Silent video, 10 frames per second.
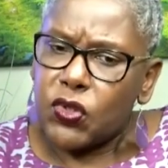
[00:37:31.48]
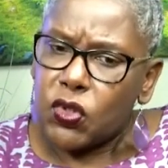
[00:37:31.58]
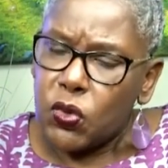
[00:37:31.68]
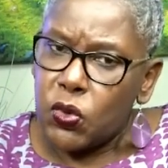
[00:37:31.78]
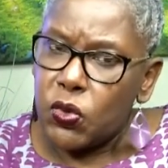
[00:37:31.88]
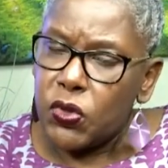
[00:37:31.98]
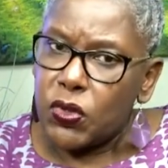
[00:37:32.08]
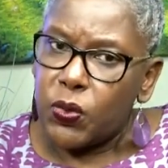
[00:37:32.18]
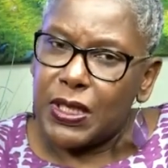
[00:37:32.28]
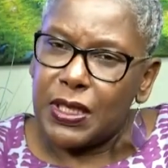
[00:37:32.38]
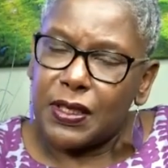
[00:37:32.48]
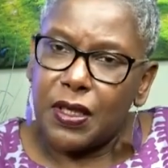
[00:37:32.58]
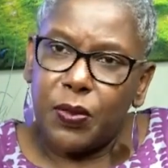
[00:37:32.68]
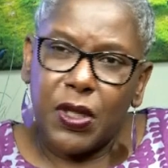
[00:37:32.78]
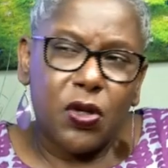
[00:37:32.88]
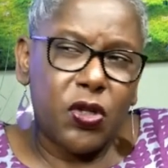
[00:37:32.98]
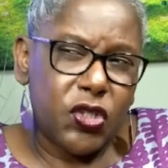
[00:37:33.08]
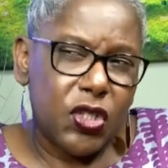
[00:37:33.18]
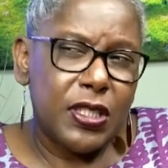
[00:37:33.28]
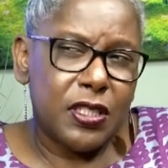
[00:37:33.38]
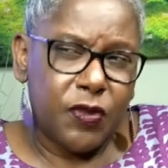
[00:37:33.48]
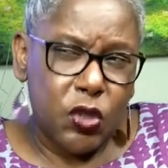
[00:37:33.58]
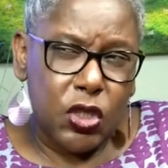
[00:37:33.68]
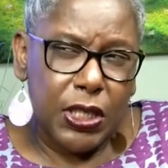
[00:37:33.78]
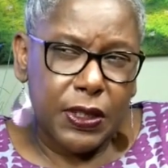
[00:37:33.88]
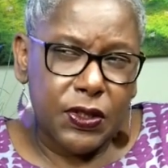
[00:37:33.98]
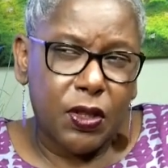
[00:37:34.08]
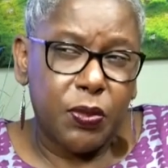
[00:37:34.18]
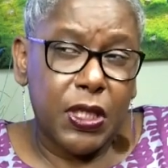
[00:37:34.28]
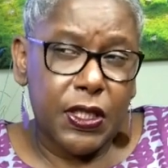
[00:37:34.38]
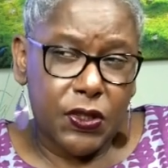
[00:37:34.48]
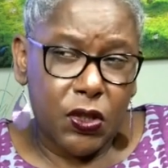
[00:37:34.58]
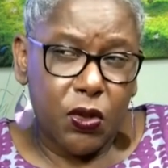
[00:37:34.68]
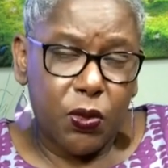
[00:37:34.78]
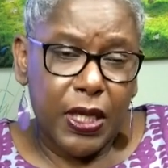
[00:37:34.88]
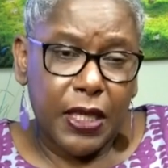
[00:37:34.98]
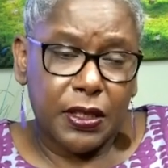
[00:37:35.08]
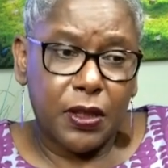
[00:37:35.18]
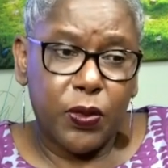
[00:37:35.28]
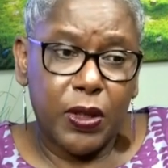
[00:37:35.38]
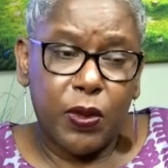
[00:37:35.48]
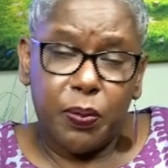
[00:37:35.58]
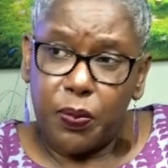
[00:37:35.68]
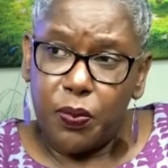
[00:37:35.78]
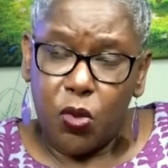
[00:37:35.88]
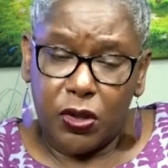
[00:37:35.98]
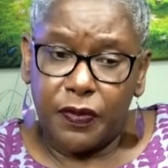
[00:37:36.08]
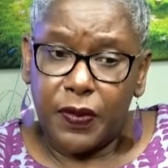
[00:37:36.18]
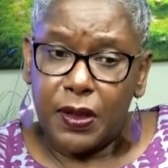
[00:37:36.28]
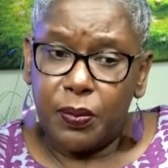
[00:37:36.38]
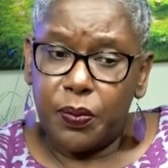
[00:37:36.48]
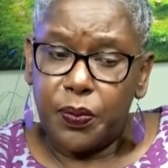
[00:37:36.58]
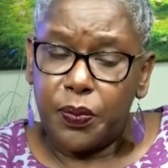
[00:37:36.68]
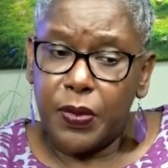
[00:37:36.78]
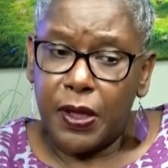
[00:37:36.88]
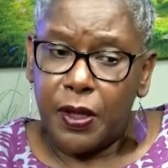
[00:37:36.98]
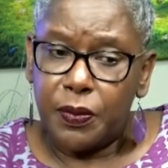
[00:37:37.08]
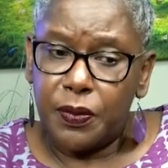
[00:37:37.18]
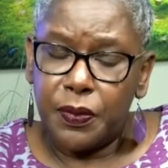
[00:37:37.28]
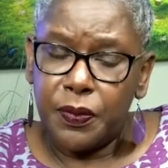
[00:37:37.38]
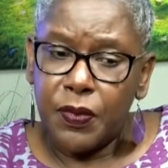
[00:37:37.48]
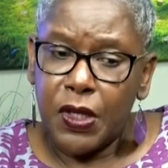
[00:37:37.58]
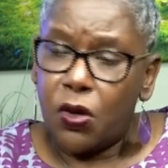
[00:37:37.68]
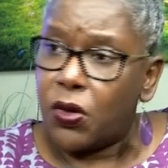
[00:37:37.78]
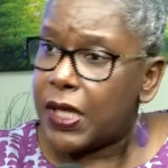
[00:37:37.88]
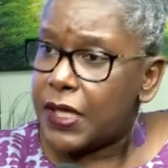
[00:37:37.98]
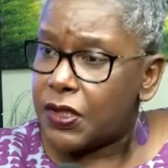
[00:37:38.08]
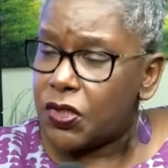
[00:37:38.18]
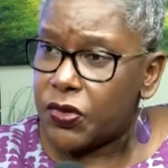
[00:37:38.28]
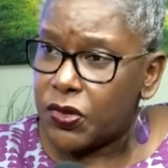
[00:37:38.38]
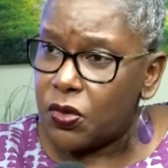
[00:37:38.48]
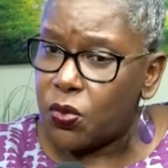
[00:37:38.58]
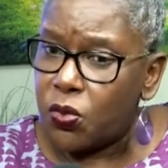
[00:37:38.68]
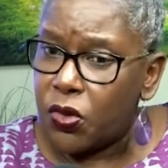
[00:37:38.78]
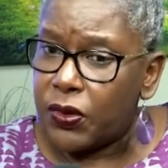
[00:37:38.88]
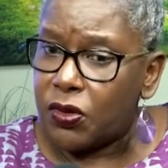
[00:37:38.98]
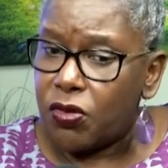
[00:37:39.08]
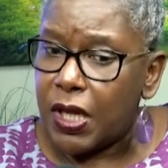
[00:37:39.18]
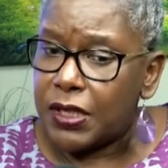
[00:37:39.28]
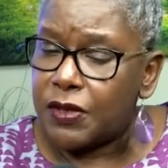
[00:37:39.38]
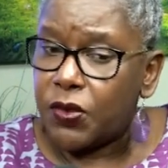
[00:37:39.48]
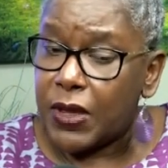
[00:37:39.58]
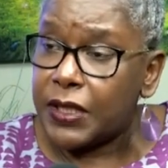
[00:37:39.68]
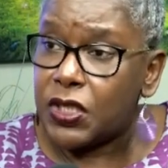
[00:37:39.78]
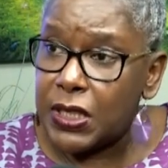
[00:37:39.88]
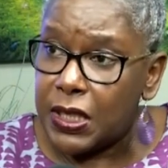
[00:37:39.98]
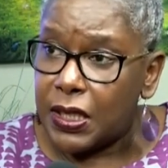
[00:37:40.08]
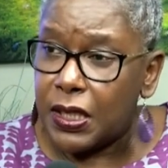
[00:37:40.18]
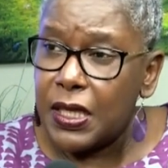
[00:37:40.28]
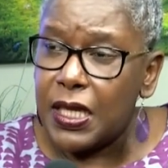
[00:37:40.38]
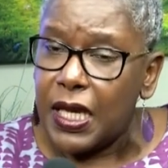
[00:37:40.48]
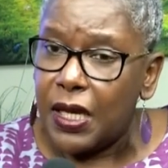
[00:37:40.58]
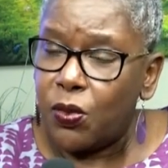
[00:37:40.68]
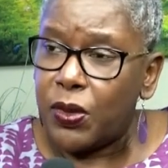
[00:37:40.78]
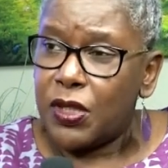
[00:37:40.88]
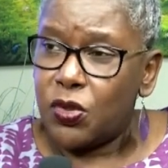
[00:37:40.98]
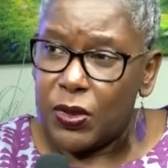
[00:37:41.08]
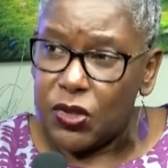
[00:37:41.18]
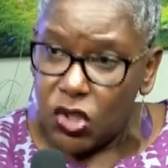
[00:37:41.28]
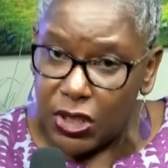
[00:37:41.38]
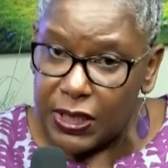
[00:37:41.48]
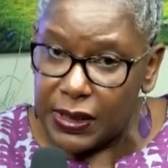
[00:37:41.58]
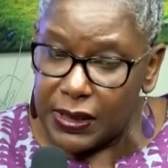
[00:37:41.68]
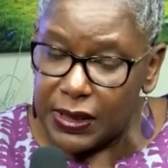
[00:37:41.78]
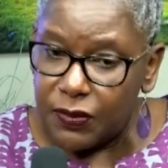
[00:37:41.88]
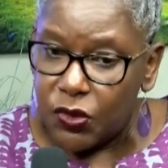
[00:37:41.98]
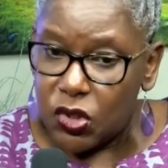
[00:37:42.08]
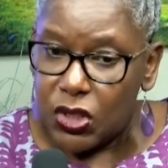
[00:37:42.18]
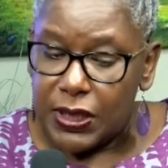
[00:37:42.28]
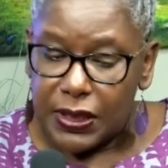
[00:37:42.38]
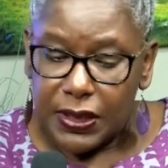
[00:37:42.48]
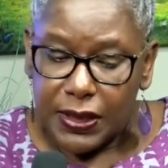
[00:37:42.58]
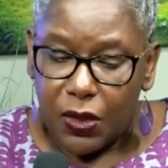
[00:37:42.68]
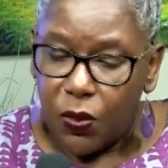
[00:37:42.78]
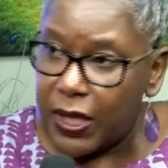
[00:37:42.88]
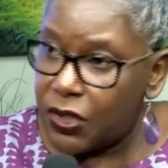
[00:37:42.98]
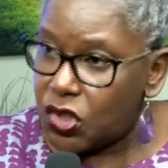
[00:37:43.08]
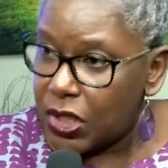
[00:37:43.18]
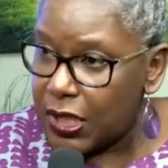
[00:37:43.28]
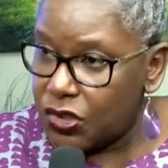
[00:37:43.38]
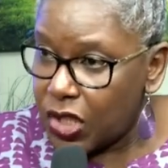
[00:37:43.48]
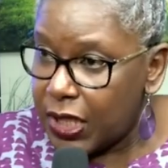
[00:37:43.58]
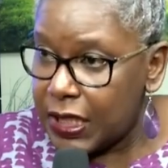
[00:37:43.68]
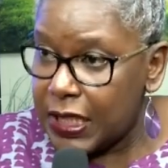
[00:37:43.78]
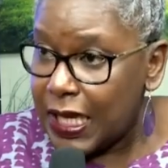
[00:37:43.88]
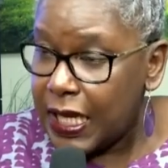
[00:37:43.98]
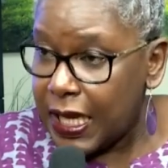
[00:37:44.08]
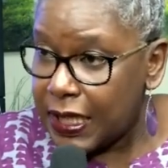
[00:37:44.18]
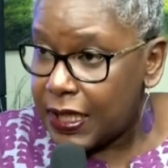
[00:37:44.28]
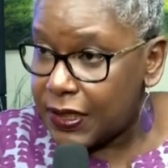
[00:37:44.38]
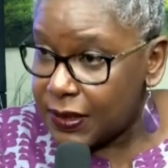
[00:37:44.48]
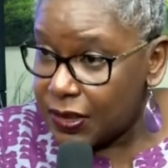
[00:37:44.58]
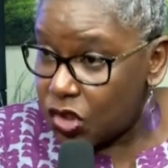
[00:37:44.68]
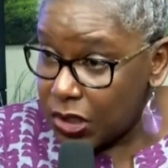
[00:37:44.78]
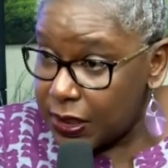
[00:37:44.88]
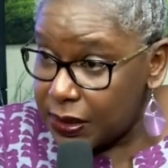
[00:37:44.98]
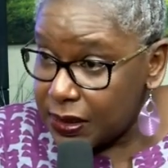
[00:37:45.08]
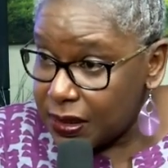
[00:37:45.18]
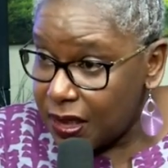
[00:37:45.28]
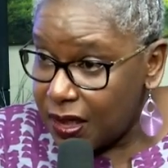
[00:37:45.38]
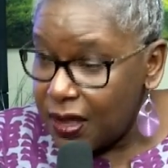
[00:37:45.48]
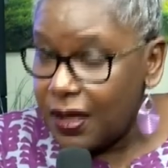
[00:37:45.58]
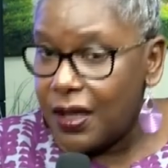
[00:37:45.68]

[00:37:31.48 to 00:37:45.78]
With schools, we did something called Genes for Genes some years ago. We were one of the organizations that won the grant for that year. And what they do with Genes for Genes is they wear GEANS, the genes,